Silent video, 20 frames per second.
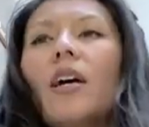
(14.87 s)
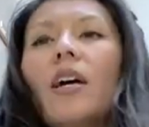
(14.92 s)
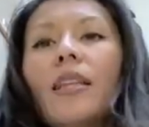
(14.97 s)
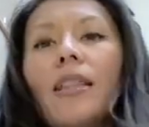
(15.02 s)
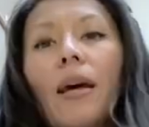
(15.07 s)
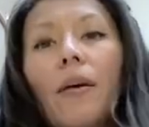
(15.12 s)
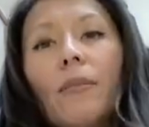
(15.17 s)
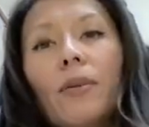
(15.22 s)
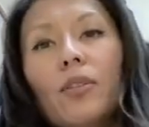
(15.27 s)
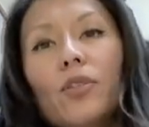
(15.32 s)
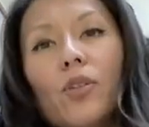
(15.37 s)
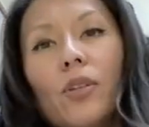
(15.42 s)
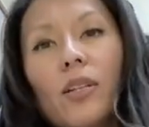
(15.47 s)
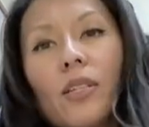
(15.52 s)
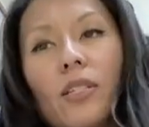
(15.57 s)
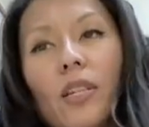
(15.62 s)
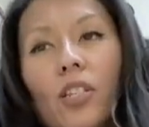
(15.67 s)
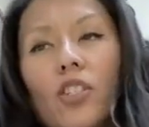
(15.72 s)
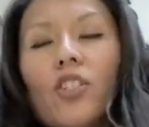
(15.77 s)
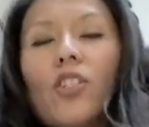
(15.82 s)
That means you could
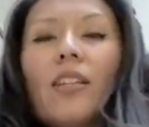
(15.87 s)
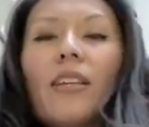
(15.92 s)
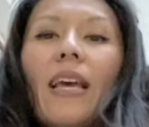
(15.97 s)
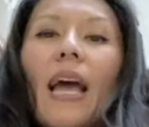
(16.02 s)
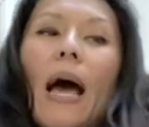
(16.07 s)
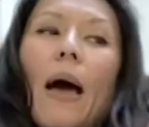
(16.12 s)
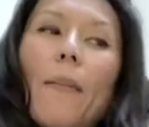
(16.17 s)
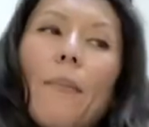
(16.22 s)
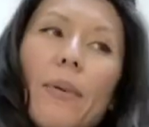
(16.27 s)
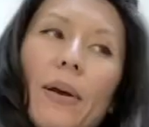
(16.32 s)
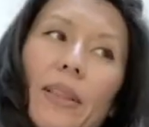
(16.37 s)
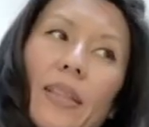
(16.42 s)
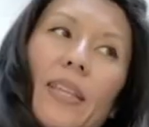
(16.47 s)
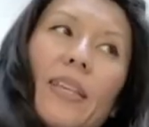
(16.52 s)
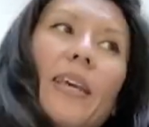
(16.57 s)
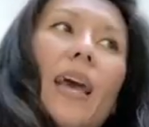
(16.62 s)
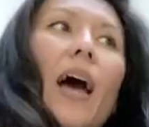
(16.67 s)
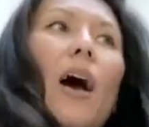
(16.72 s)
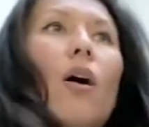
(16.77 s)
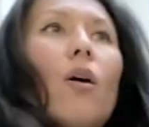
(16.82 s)
touch the cat, pet the
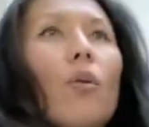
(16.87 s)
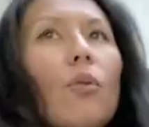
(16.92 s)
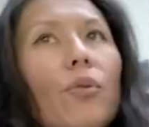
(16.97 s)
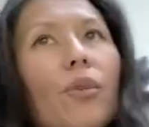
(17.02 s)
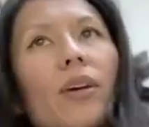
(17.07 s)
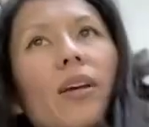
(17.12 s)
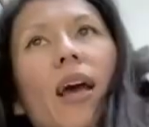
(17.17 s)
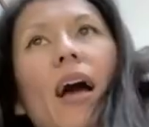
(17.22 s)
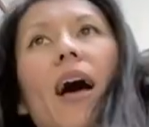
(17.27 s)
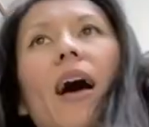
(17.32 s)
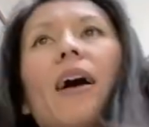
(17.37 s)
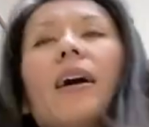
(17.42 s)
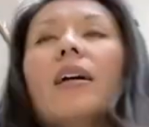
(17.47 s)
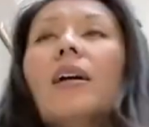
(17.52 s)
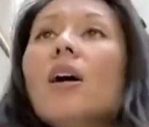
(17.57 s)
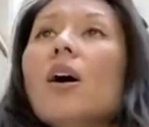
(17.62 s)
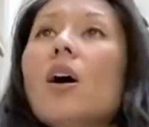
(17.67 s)
cat, hold the cat,